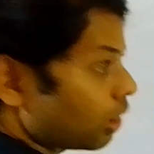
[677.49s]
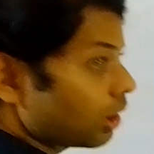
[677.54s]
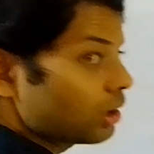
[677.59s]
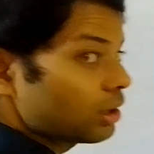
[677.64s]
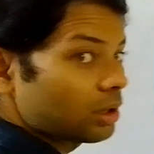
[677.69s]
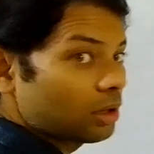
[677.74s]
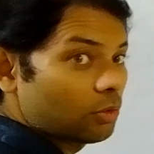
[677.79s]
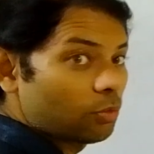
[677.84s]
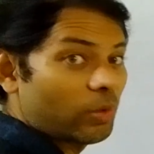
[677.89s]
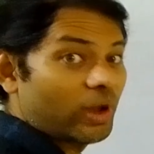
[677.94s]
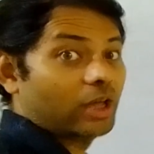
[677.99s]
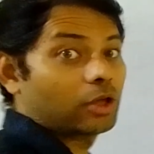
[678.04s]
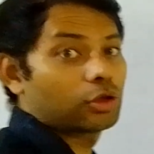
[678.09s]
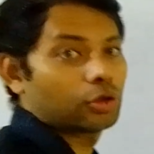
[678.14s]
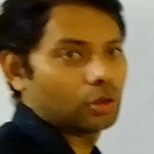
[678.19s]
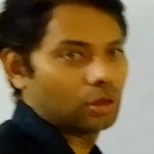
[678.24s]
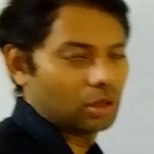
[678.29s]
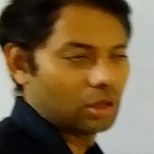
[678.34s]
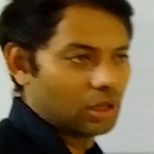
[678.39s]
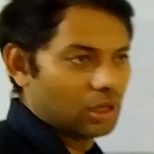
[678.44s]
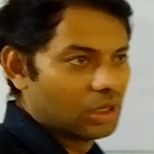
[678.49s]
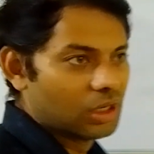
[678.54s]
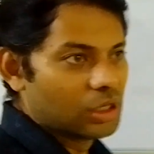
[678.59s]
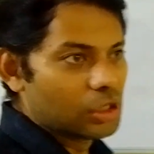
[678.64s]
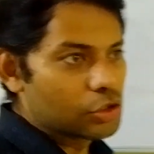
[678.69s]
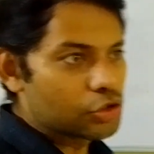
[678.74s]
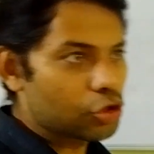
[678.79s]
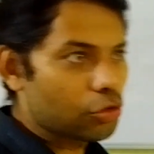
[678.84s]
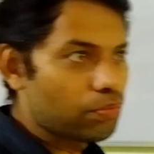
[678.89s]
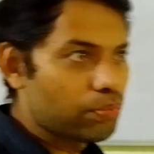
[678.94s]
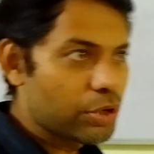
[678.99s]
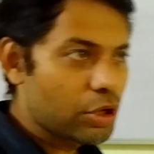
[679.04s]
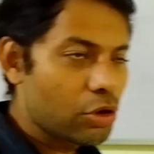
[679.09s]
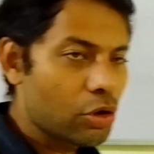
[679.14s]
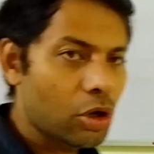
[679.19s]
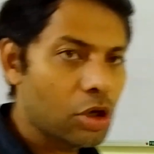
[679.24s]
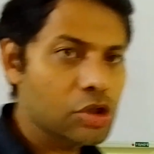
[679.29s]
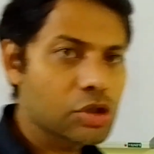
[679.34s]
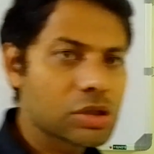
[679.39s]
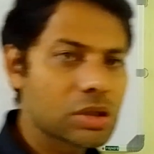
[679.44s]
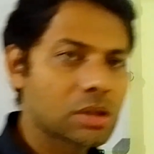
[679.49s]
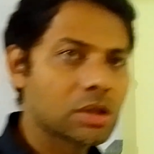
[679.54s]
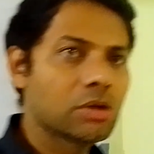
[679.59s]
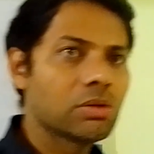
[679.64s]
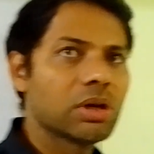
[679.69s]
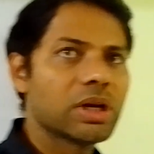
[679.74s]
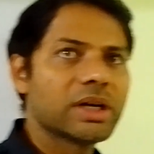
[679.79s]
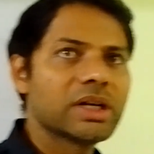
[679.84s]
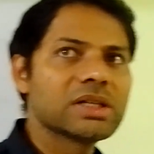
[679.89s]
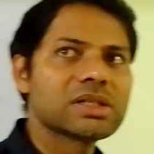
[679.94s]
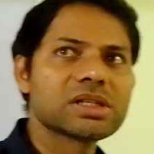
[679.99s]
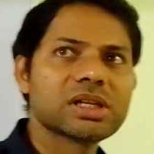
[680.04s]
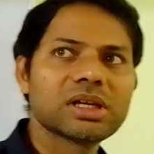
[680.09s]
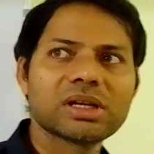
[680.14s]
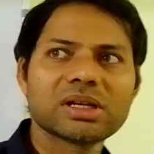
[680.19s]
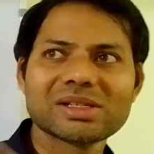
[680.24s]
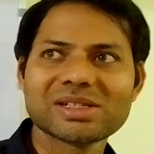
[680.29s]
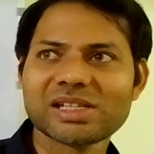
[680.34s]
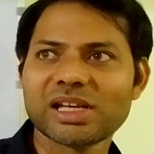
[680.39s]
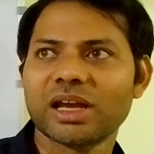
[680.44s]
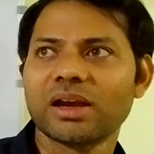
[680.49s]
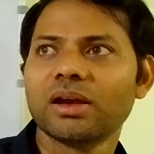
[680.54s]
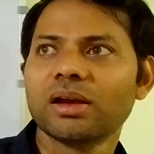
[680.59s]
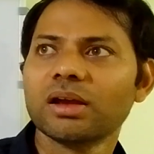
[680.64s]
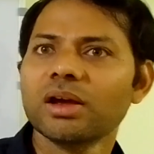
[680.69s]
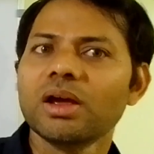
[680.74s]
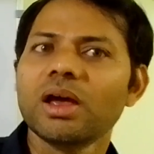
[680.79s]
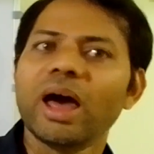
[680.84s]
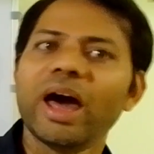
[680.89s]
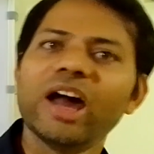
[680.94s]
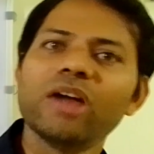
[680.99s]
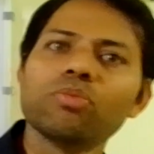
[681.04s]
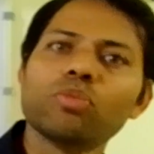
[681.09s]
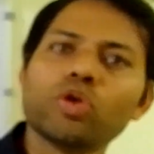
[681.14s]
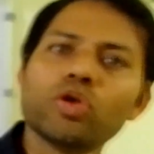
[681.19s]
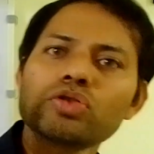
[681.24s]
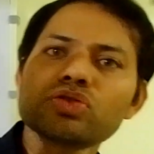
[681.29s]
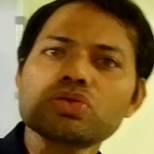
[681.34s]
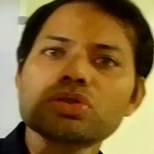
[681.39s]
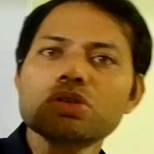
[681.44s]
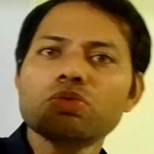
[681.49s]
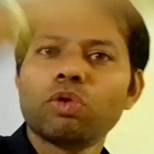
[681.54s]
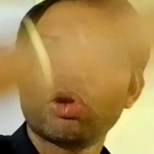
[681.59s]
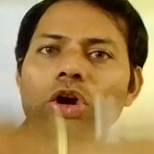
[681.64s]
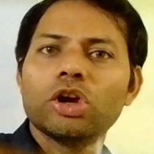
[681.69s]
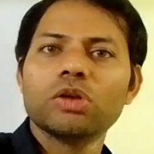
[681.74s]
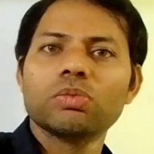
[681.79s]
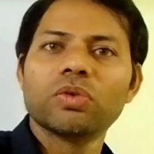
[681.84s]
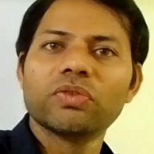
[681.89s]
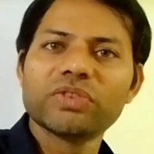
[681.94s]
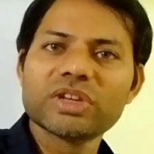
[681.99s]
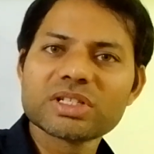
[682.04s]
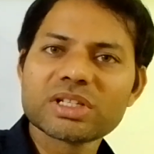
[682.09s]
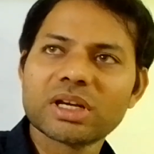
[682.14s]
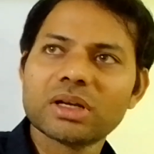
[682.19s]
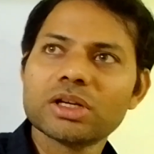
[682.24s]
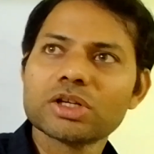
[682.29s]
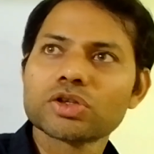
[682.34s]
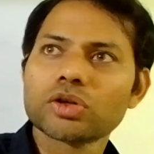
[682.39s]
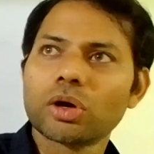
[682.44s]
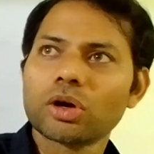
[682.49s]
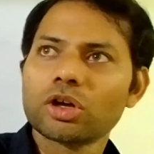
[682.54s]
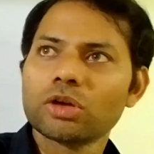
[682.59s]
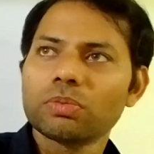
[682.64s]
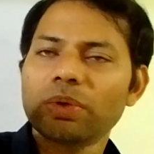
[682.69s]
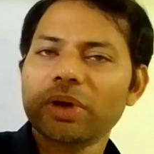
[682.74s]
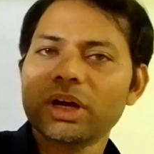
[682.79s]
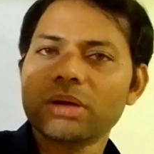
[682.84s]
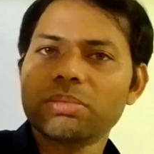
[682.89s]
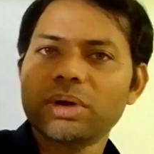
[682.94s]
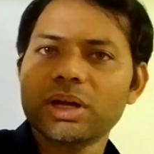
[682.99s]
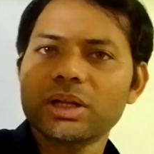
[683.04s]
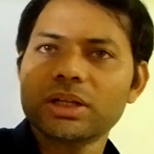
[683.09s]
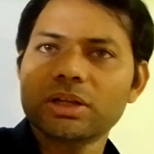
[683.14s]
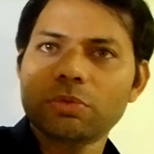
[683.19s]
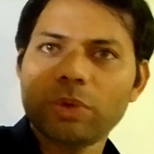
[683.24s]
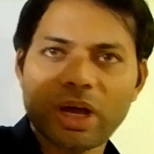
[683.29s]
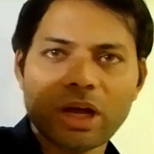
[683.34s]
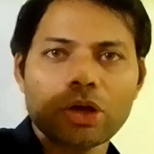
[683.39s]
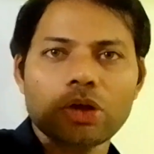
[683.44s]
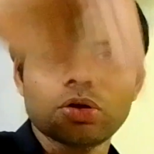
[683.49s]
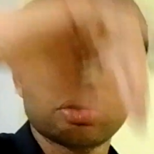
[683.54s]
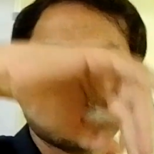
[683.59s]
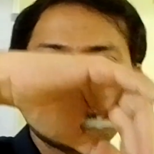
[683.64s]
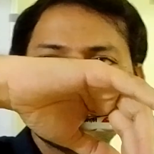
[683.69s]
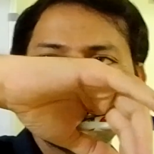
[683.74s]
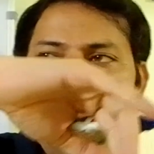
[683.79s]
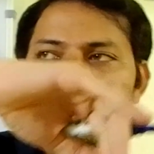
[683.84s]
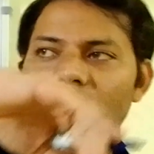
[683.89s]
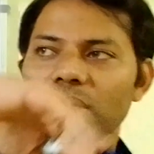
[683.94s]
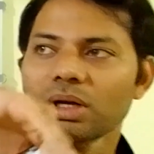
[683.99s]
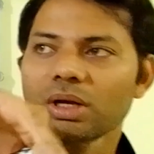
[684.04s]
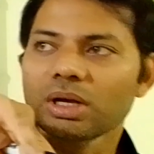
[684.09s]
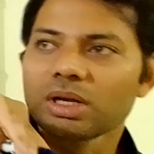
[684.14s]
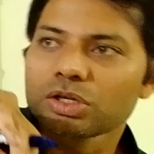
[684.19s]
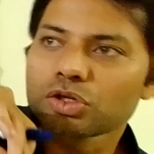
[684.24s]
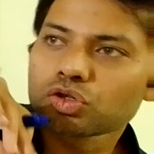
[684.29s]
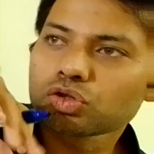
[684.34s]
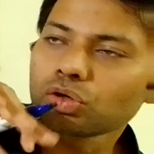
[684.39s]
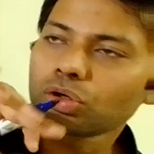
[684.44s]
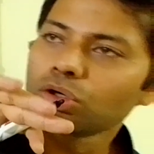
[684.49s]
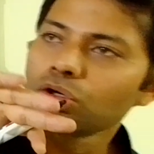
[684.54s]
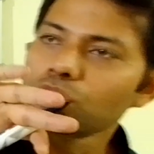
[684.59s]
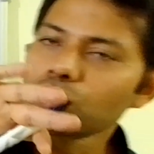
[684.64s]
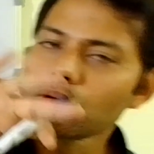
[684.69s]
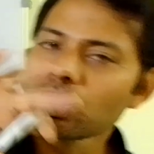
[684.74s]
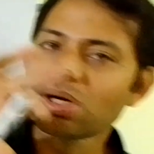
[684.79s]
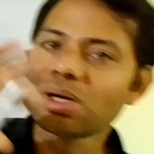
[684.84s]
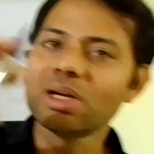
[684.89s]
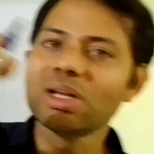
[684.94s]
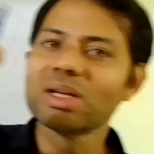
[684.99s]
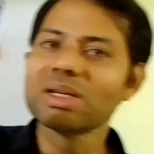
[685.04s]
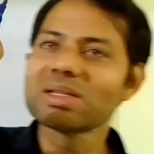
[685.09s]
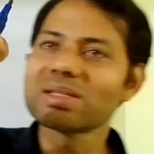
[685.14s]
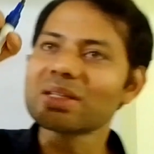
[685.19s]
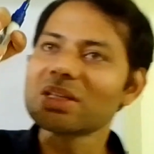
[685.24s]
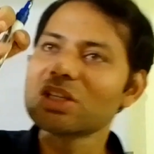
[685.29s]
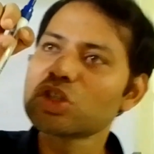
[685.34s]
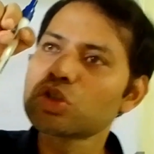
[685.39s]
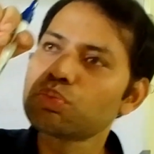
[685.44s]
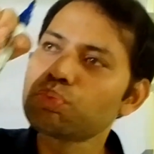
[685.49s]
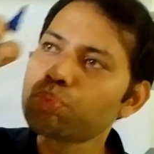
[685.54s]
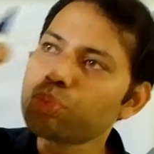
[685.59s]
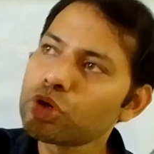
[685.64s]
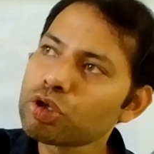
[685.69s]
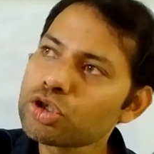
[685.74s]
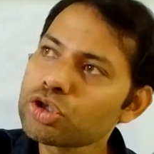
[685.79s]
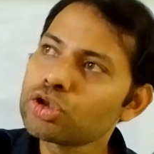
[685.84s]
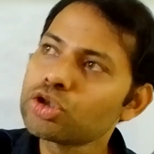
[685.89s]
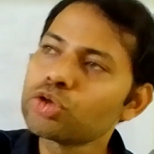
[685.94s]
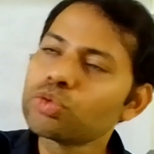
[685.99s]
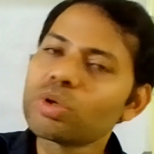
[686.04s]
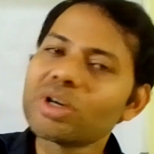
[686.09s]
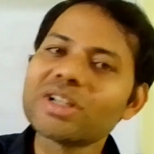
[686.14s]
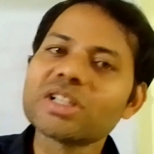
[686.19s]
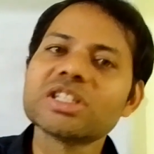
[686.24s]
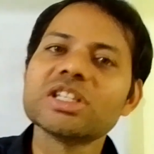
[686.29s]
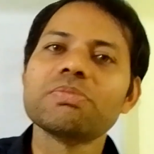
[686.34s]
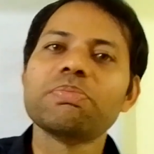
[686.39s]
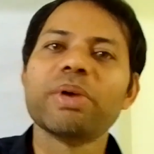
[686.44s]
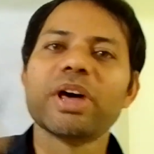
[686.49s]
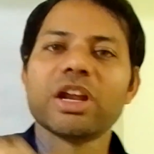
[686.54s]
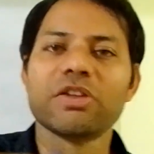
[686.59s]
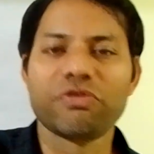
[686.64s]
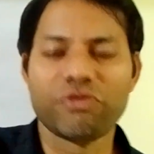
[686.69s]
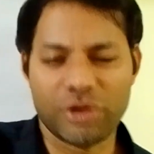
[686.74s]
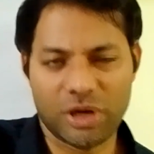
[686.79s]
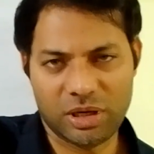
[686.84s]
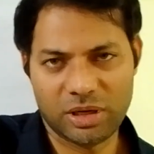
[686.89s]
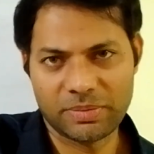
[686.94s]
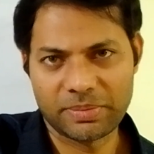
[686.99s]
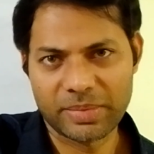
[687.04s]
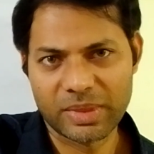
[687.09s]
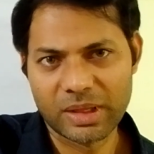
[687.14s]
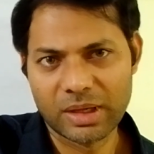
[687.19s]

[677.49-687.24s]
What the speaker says: what? Vacuole. So because, now let us take a cell and most of the volume of the cell is occupied by the vacuole, so nucleus is pushed towards the periphery.